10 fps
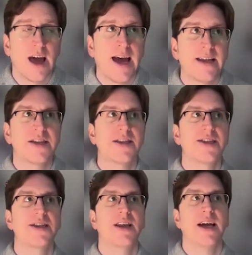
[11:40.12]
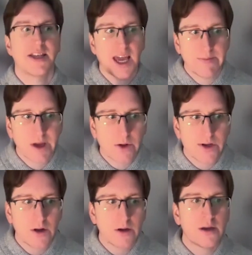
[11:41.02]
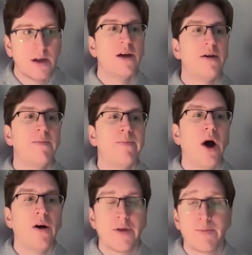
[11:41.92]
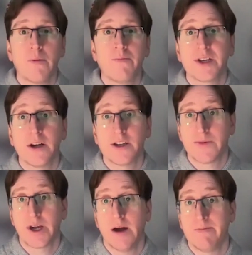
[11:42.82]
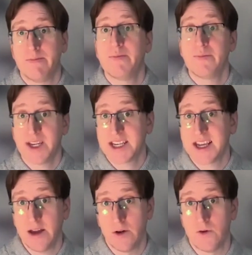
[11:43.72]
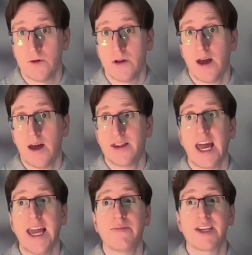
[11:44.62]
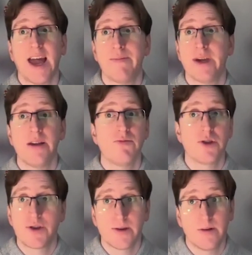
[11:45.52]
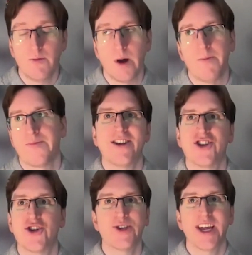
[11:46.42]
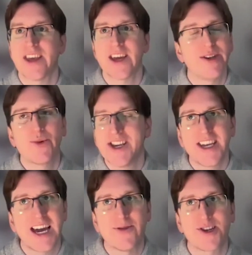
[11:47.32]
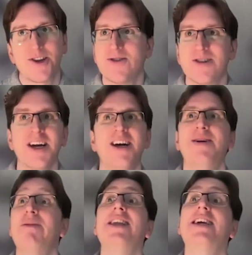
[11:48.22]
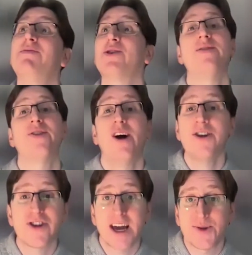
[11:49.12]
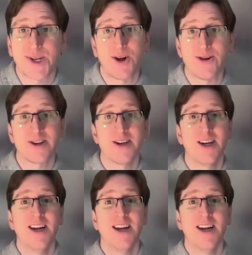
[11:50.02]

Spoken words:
as the game goes on, part of the problem starts to become scale. Games can be, well, short end, they can be 20 hours long. Many games are over 100 hours long.